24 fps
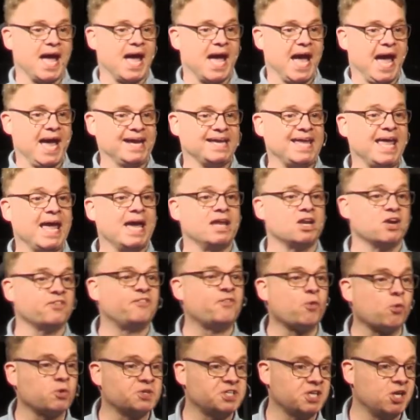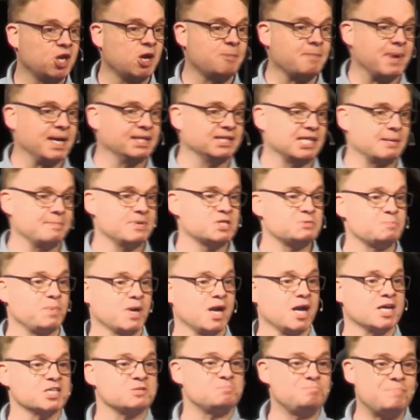I can't afford to know my limits
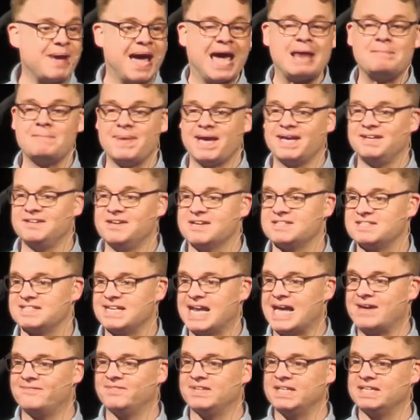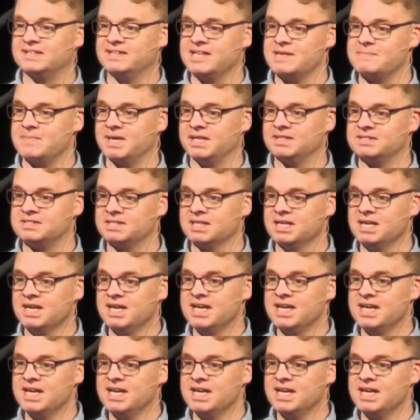because Batman doesn't have any limits."